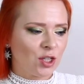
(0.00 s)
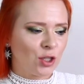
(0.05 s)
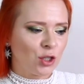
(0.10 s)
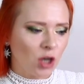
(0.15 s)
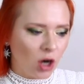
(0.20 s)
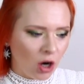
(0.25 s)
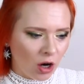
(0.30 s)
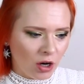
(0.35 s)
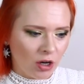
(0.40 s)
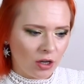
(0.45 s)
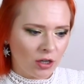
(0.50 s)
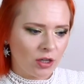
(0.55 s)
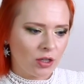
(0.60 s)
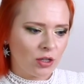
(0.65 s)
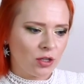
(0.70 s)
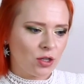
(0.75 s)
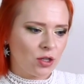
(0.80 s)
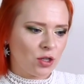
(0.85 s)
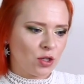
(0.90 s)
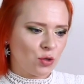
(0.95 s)
dark,
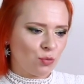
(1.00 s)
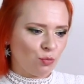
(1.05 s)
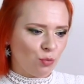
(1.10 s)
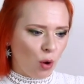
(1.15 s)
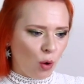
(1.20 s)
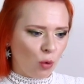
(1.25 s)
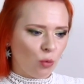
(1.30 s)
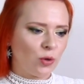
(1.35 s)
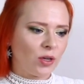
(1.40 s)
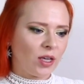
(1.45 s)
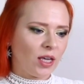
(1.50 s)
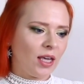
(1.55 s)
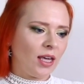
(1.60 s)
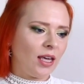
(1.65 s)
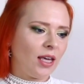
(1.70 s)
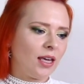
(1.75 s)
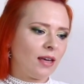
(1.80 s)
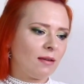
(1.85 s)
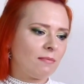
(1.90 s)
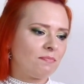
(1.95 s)

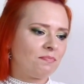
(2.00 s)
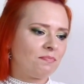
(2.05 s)
smoky,